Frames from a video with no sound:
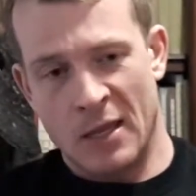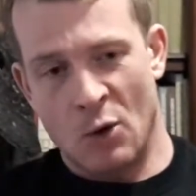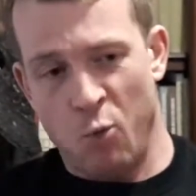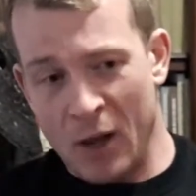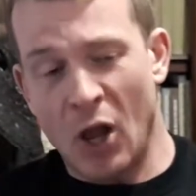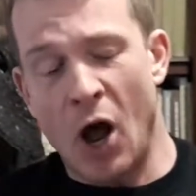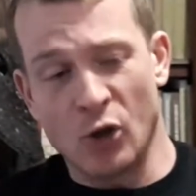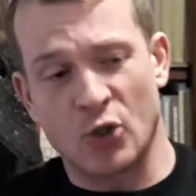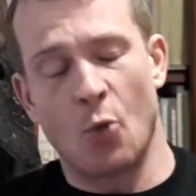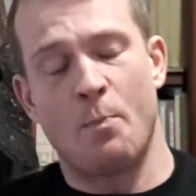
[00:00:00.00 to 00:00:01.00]
will
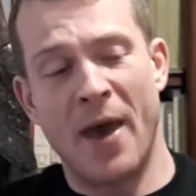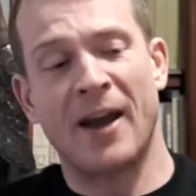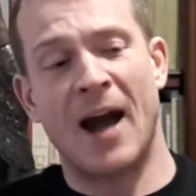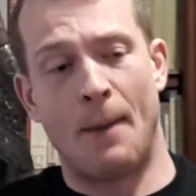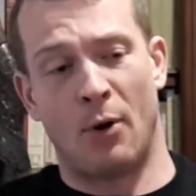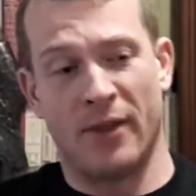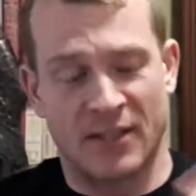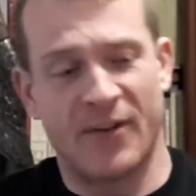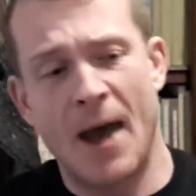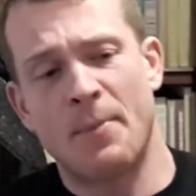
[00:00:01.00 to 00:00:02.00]
also pick up on this. If I